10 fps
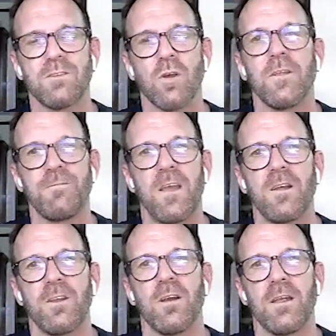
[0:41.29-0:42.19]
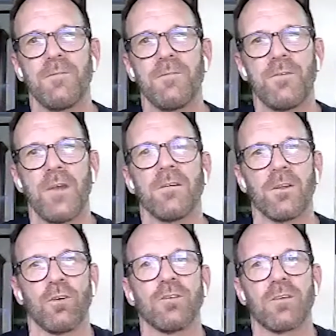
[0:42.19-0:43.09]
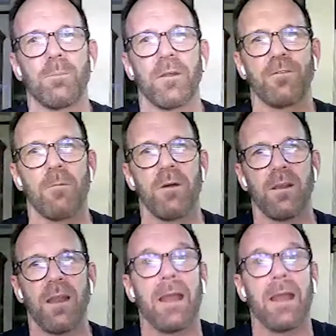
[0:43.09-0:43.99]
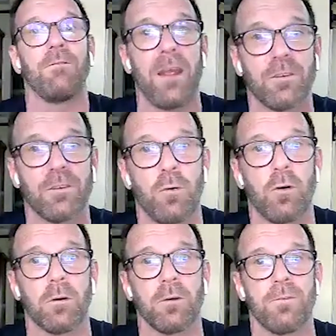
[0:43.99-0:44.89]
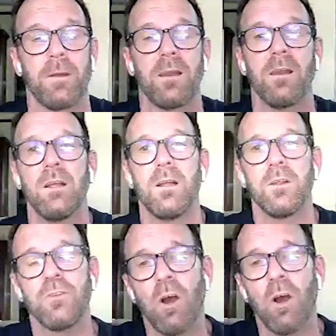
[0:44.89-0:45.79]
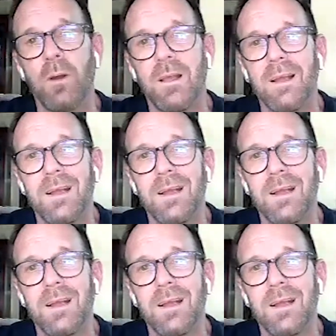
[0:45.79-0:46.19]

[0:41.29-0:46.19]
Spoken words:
It's only failure if you fail to learn something from it and advance forward from it. So